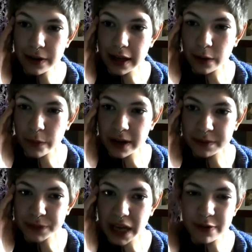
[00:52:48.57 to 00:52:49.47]
Like
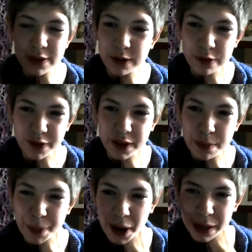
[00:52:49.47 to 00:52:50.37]
when everything was falling
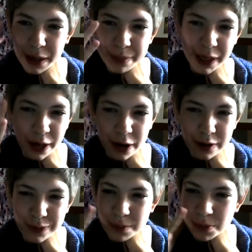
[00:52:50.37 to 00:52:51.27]
apart and my cars
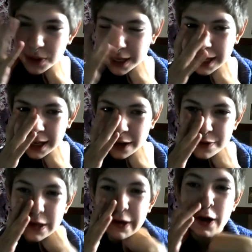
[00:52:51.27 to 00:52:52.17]
were all breaking, I was
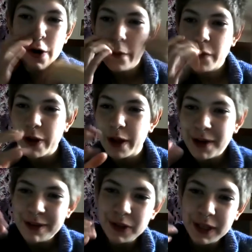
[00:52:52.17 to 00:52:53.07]
like, well, I'm
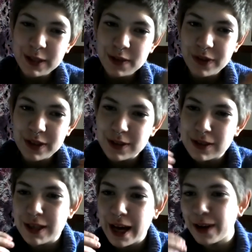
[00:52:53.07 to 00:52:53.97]
entering a different
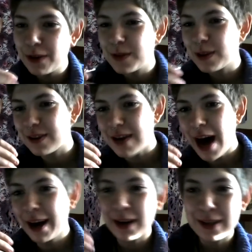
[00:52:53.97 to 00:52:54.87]
cycle with
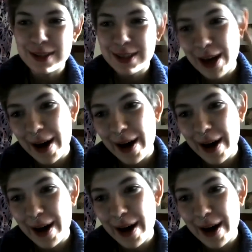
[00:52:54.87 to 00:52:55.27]
Saturn. So.